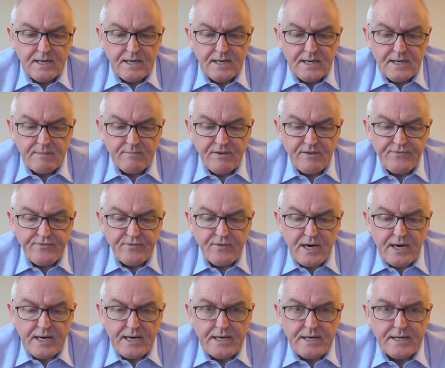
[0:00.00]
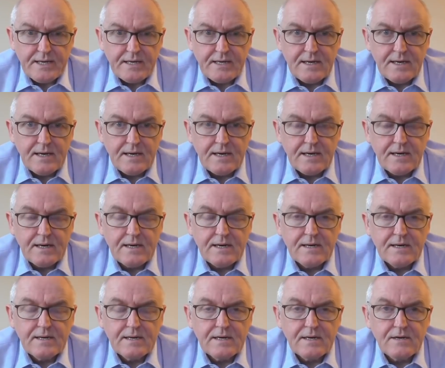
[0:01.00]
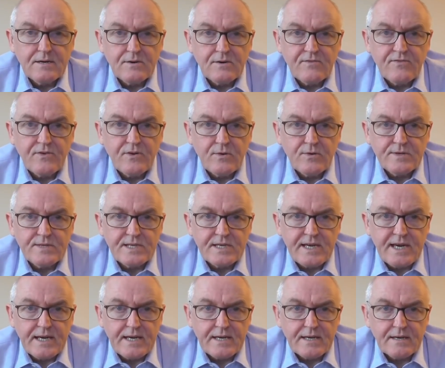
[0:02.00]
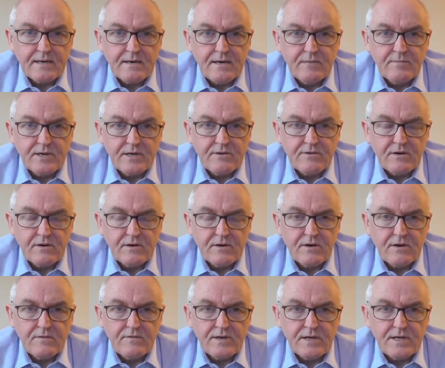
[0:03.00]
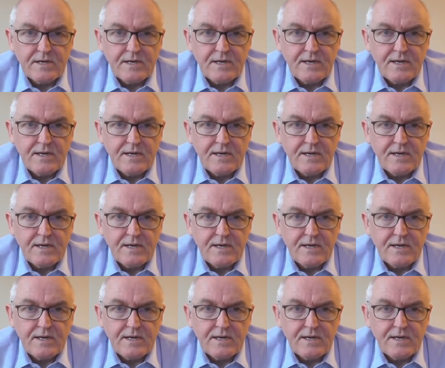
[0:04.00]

I'm afraid, can look forward to getting Omicron COVID